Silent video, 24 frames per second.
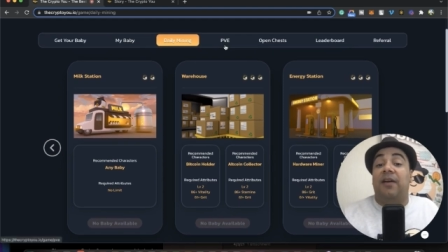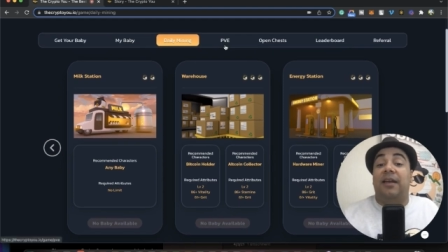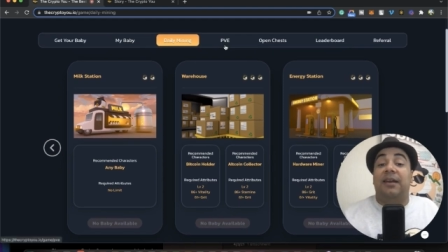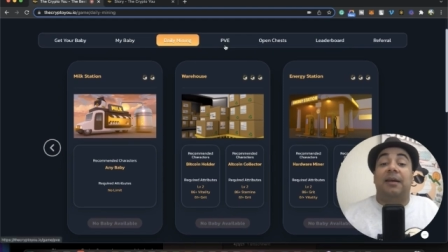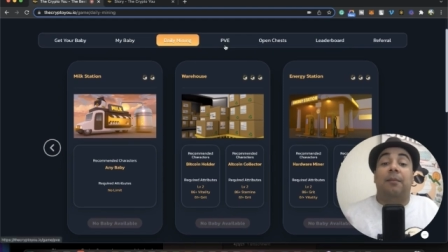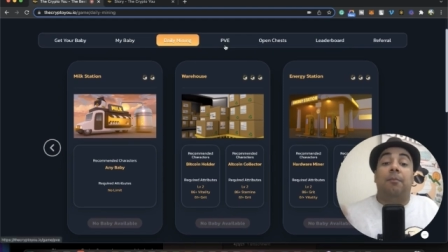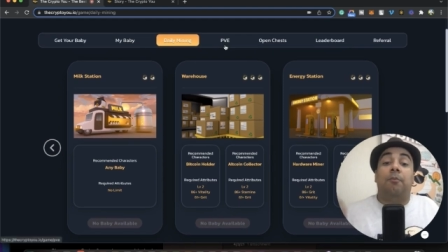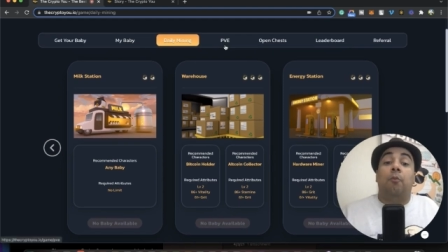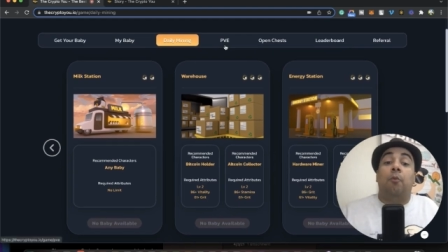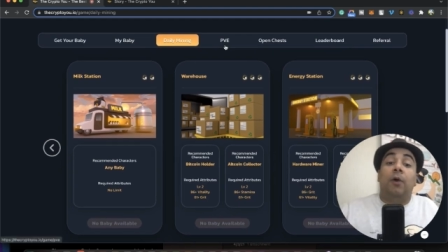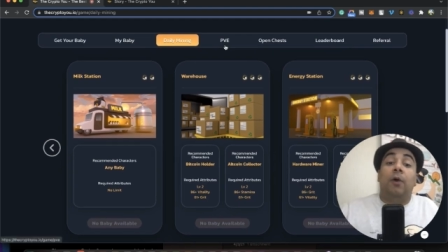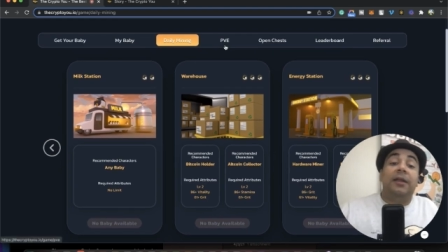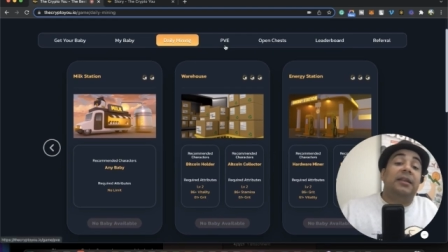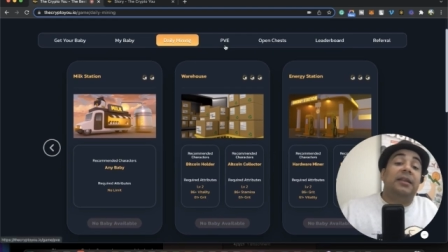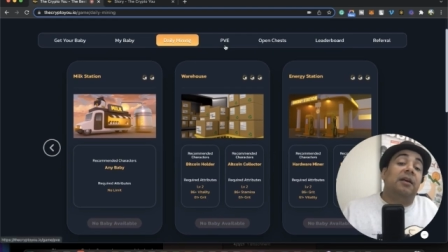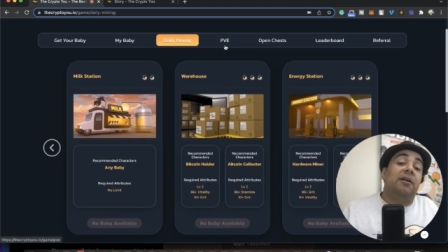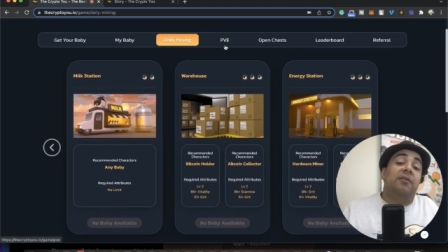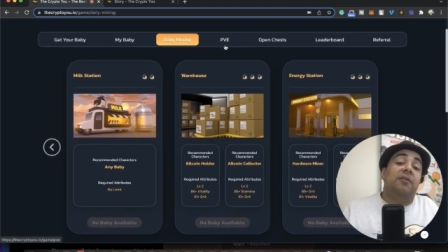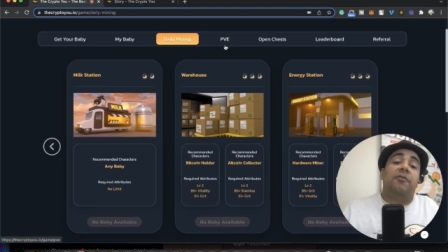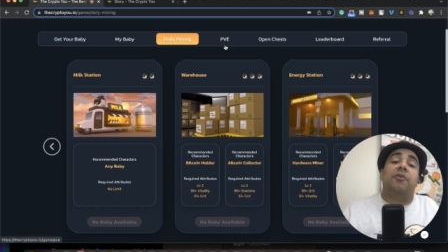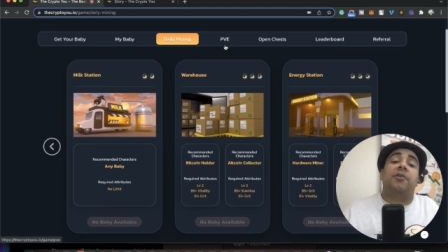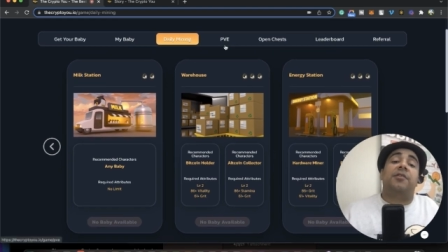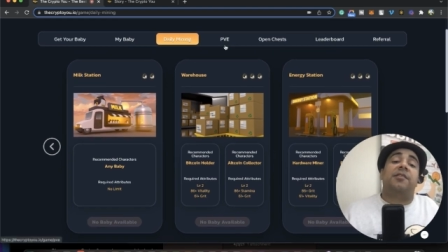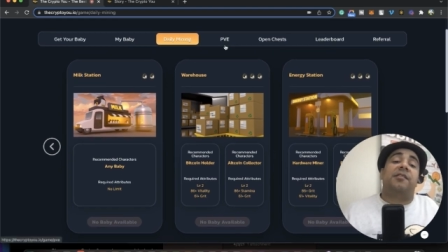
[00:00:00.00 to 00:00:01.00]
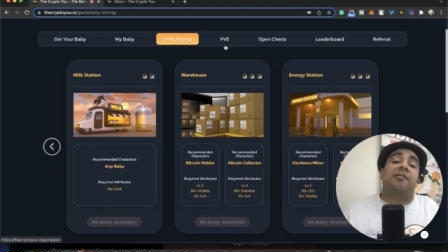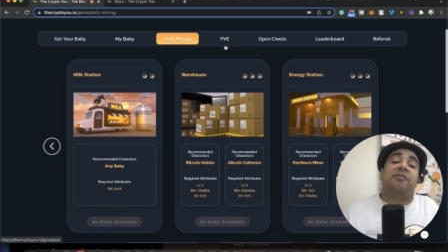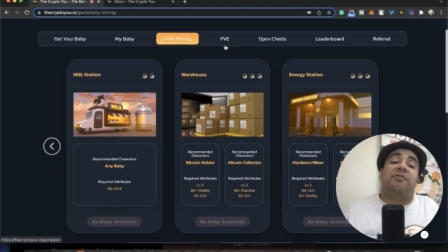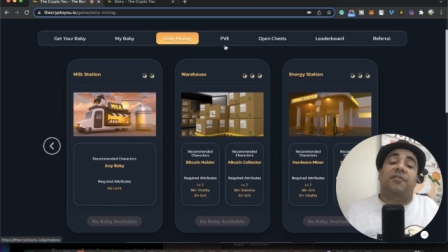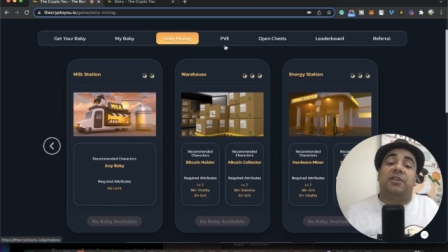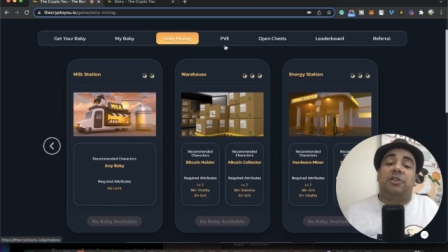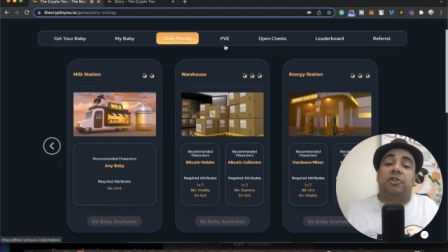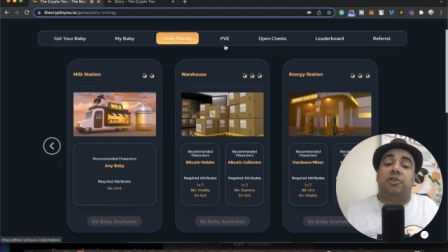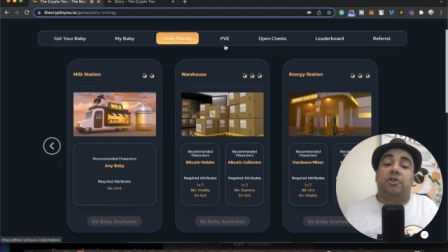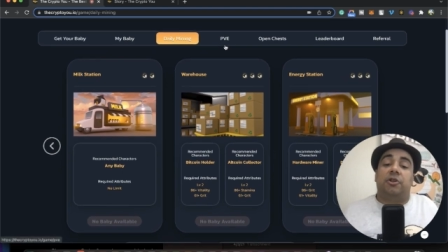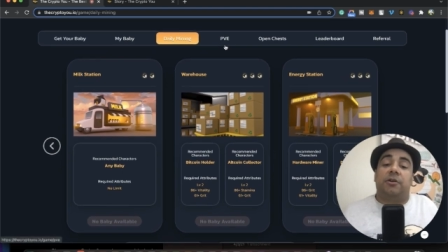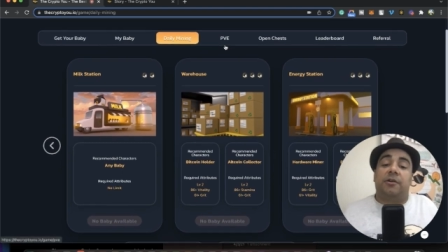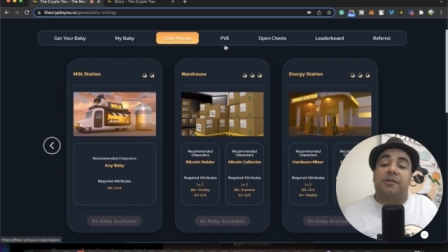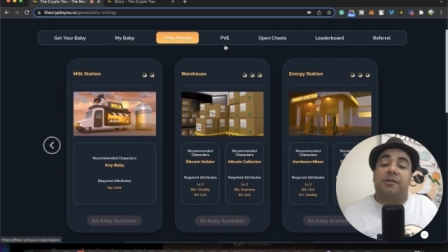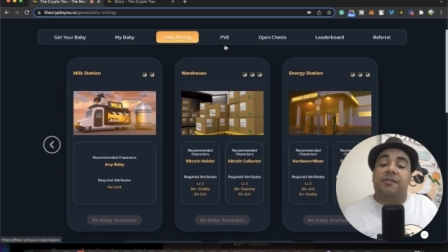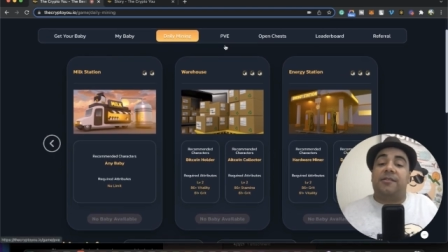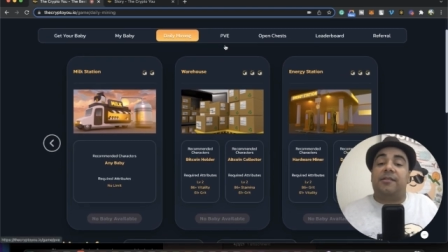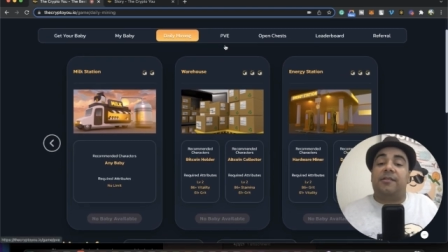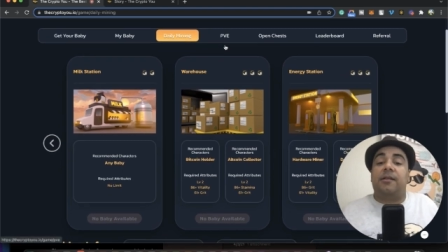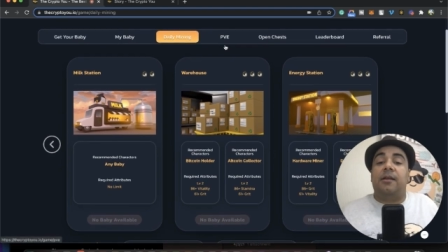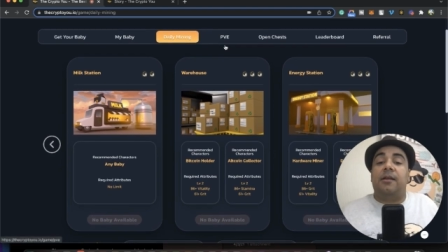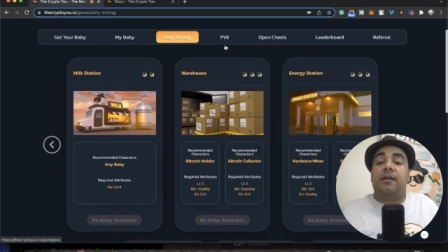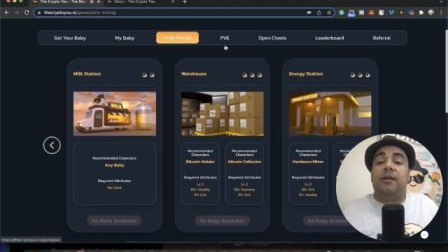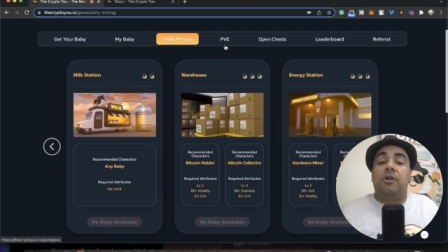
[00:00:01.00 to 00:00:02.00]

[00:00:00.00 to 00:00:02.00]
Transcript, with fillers: and I'm waiting for these features.